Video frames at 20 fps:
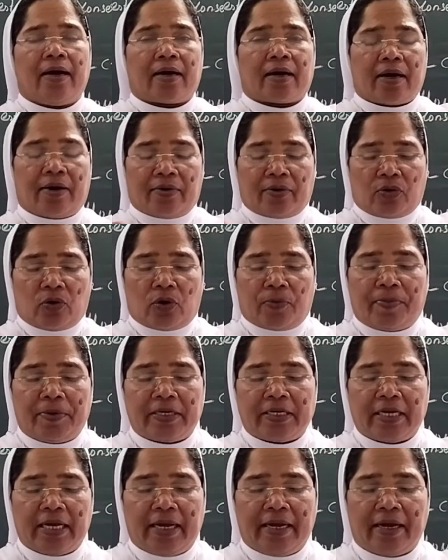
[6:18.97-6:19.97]
Cover
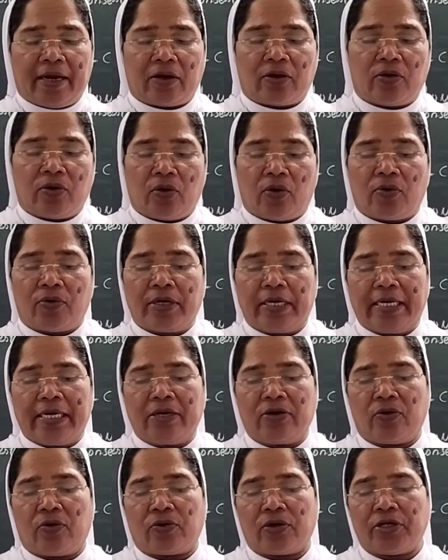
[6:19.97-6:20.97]
cropping are grown
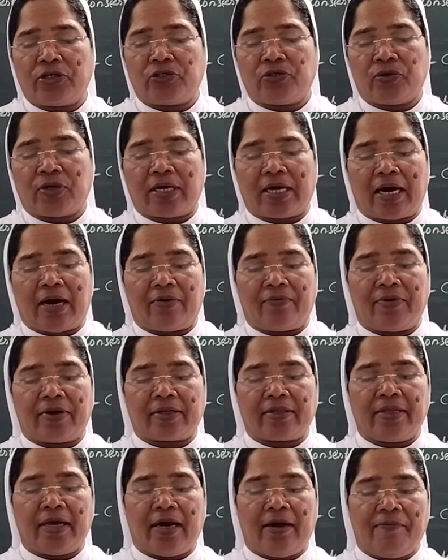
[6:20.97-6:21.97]
in order to cover
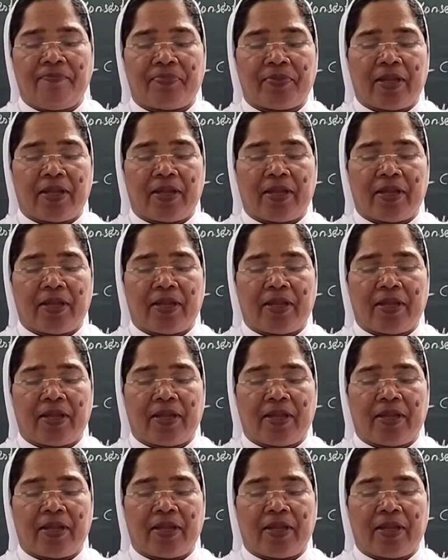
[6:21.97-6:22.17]
the